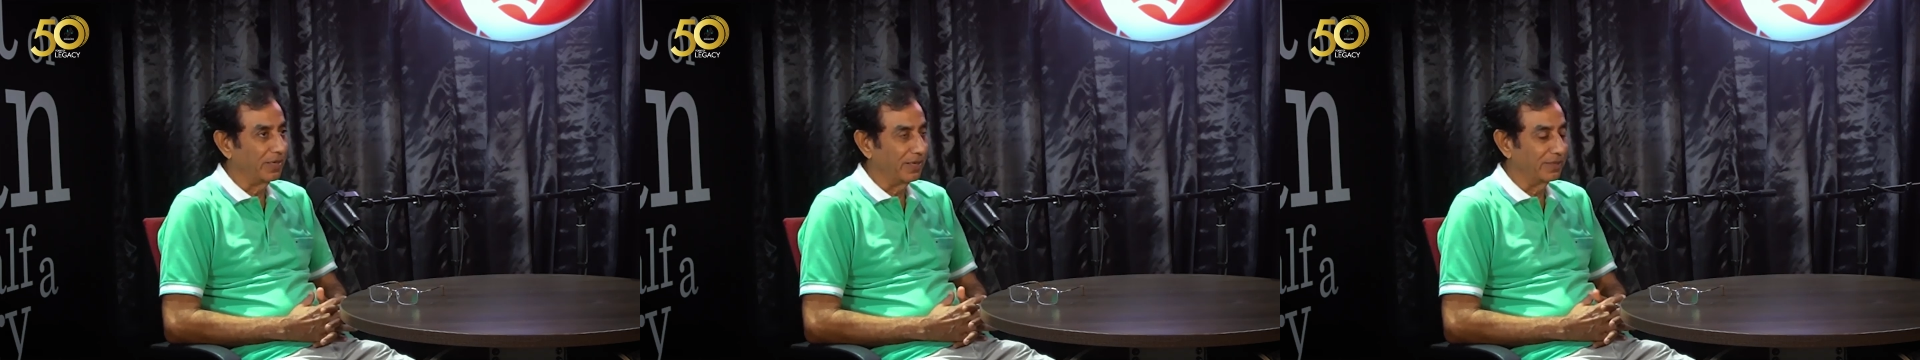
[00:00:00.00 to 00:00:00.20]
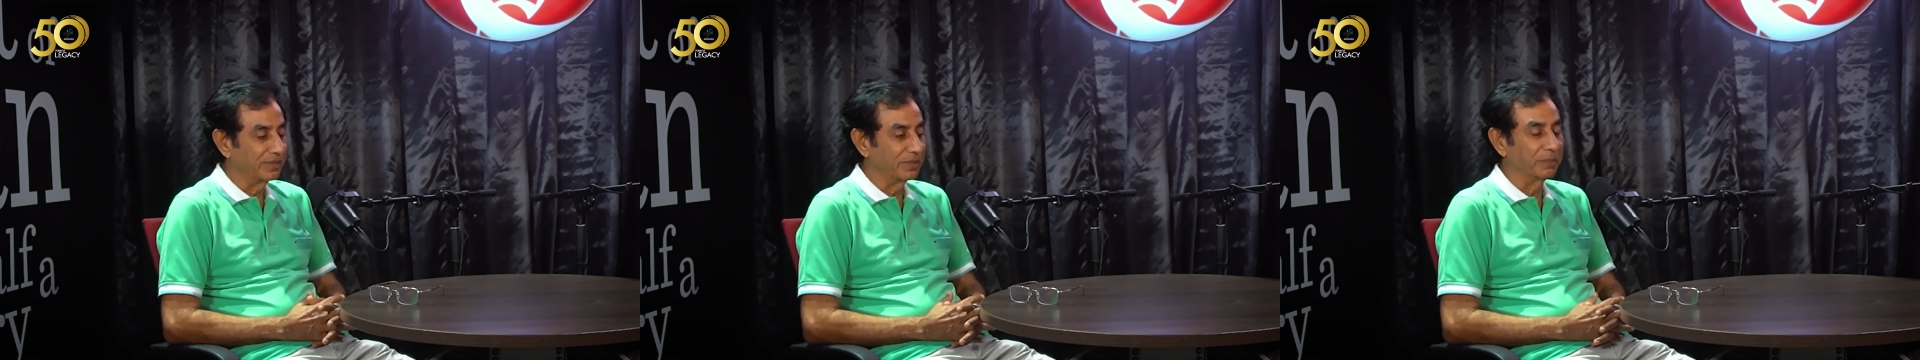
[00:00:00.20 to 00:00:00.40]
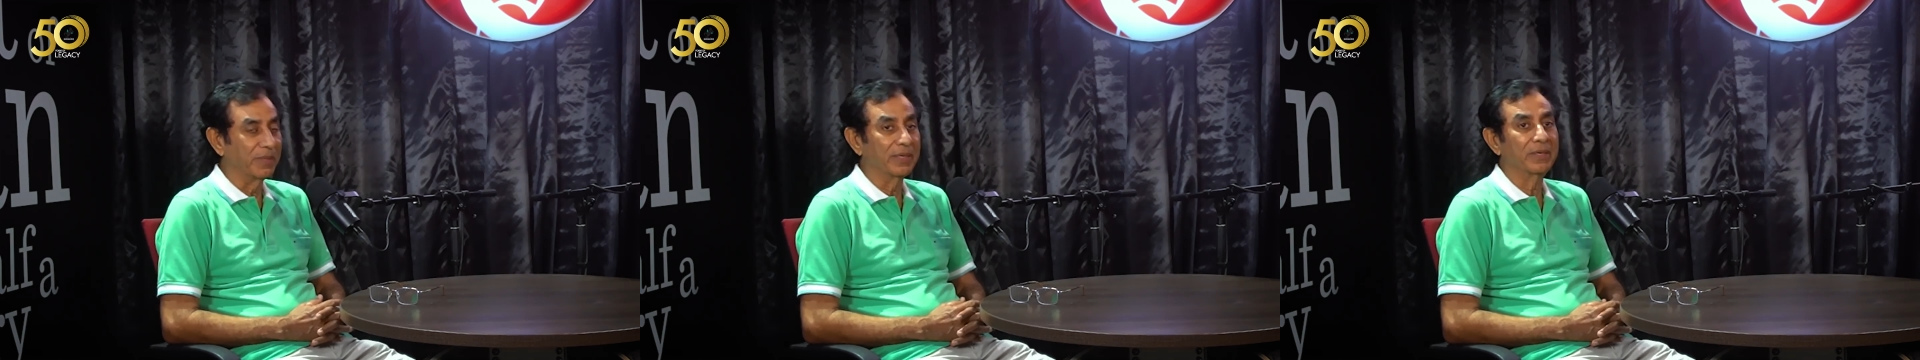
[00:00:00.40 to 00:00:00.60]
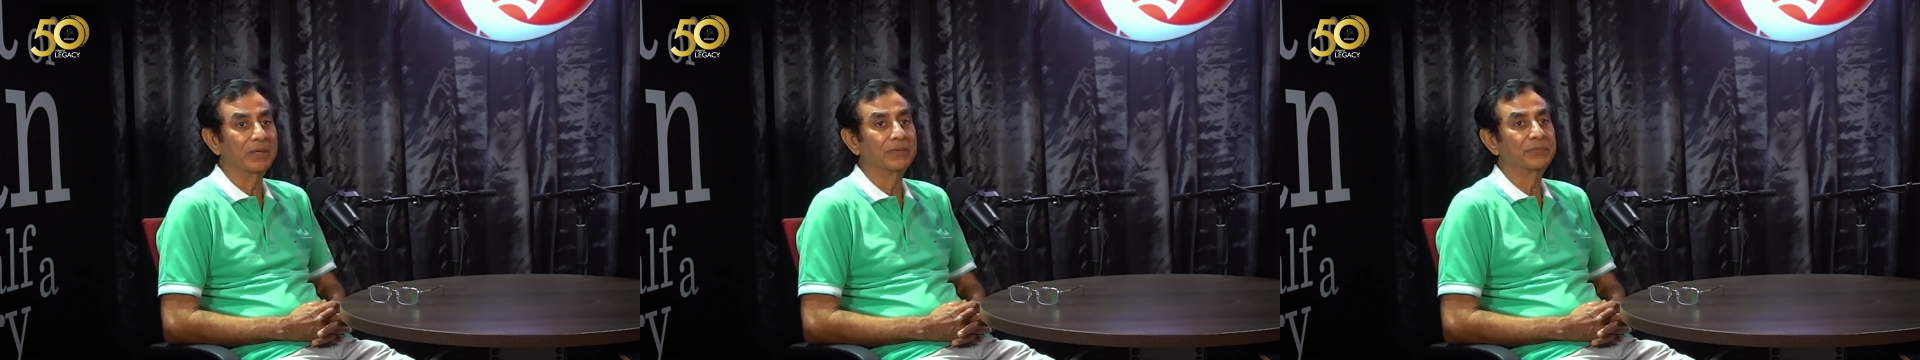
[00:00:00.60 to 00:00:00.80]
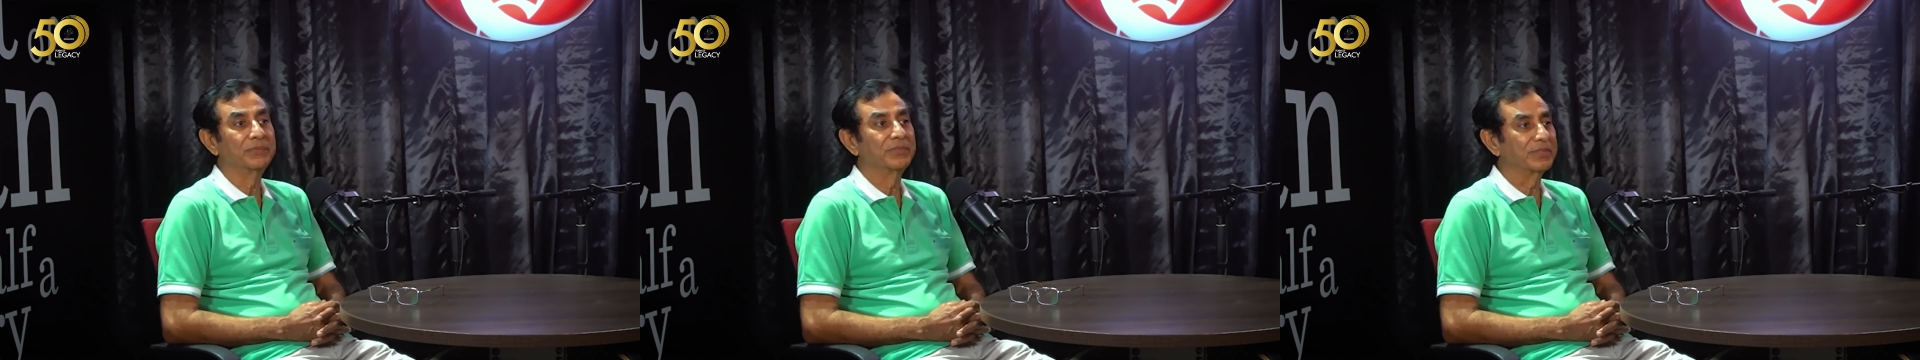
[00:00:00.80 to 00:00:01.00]
it's a matter
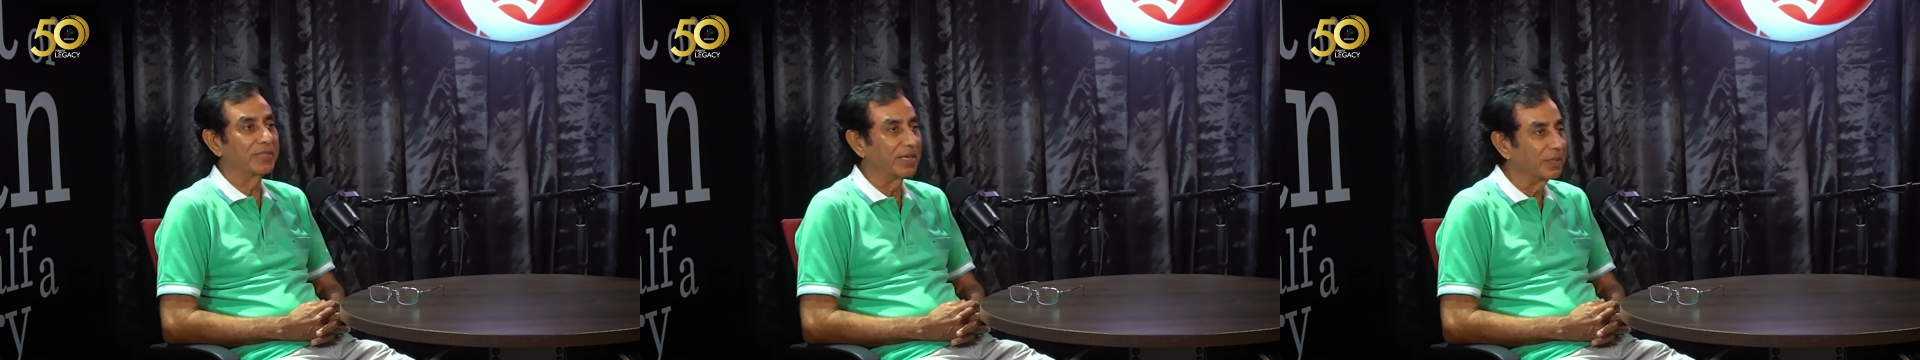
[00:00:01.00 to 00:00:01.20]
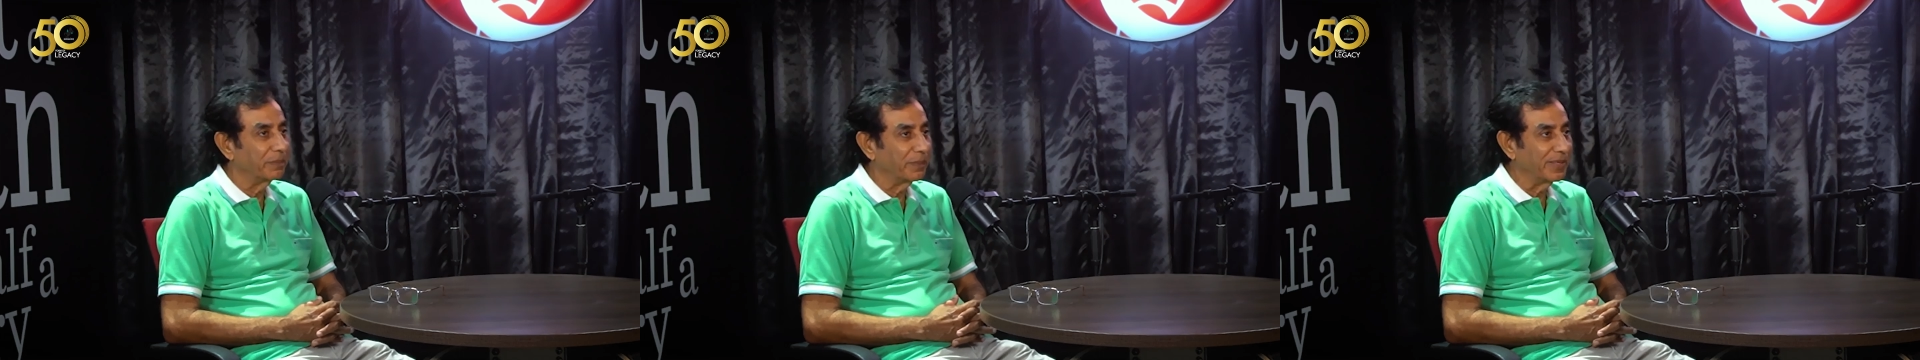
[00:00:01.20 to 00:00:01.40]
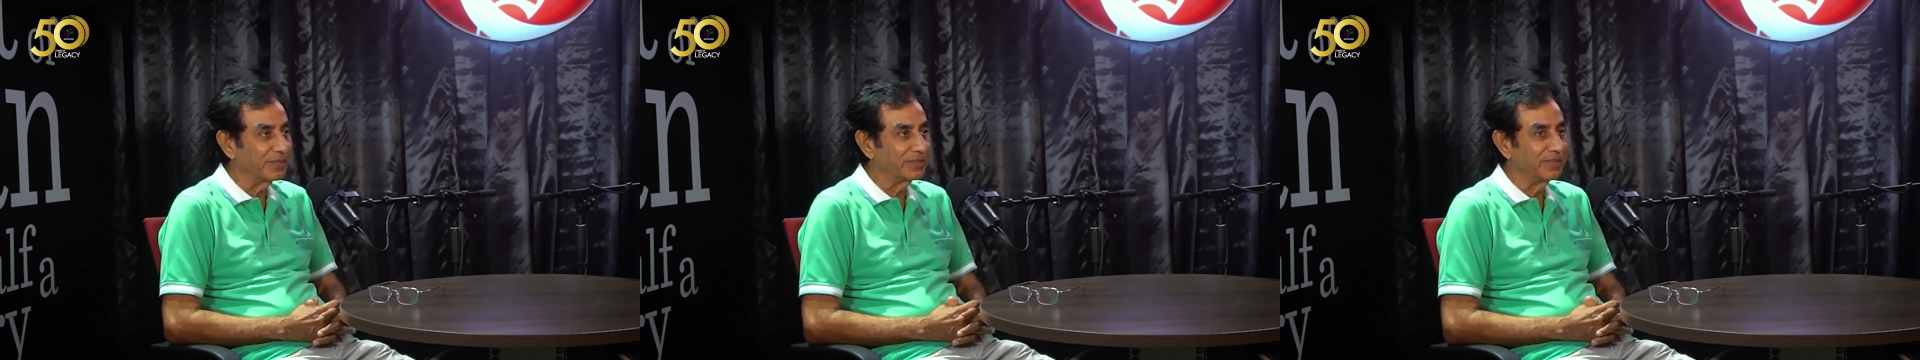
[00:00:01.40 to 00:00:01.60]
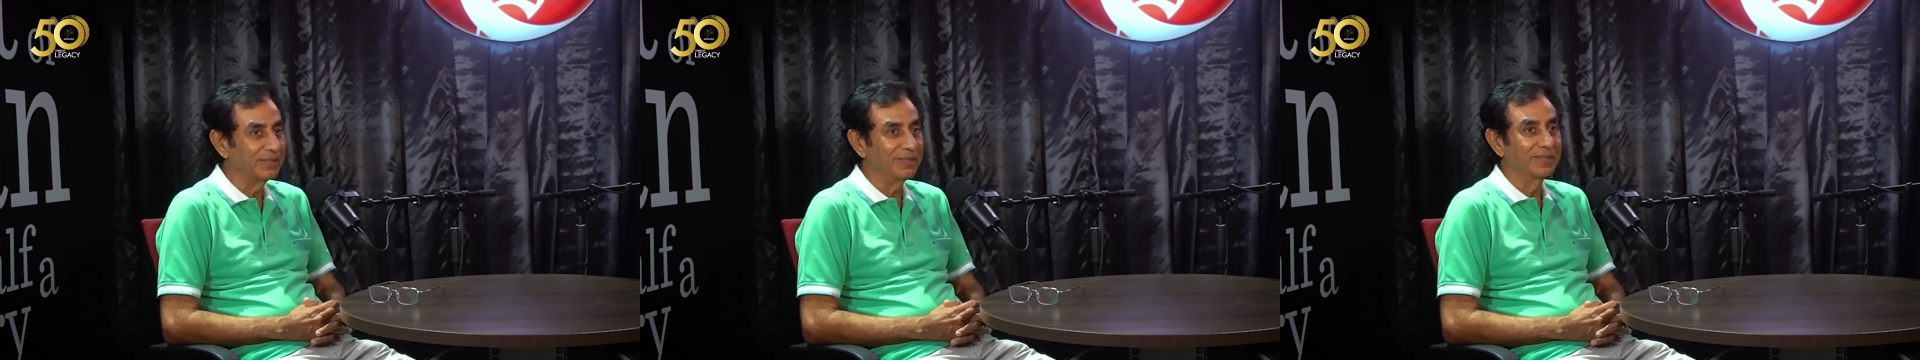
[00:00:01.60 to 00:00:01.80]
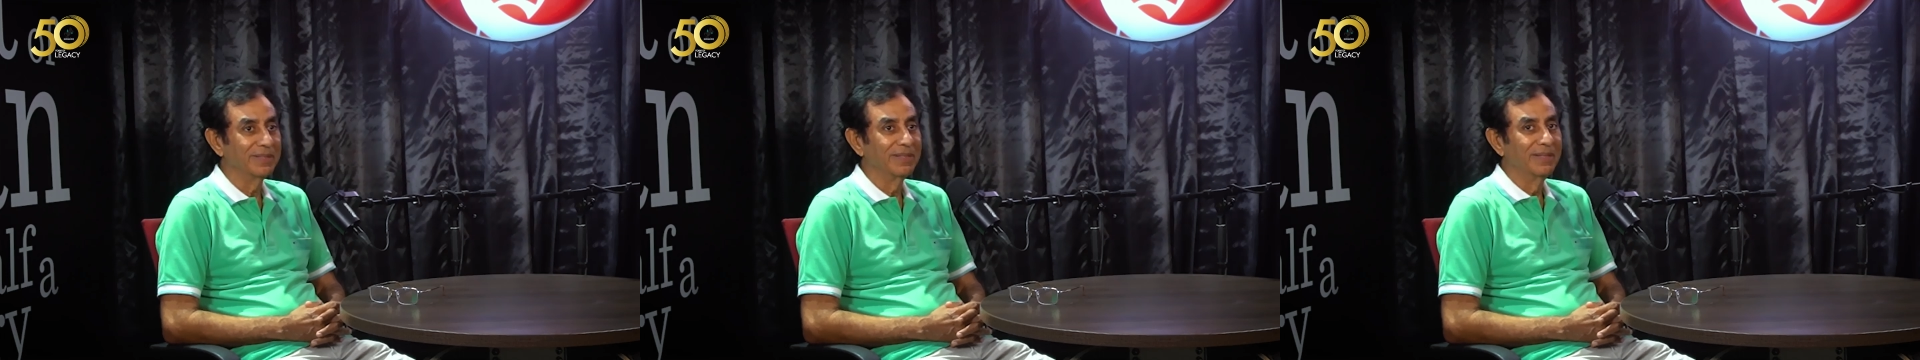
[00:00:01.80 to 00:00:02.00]
of celebration.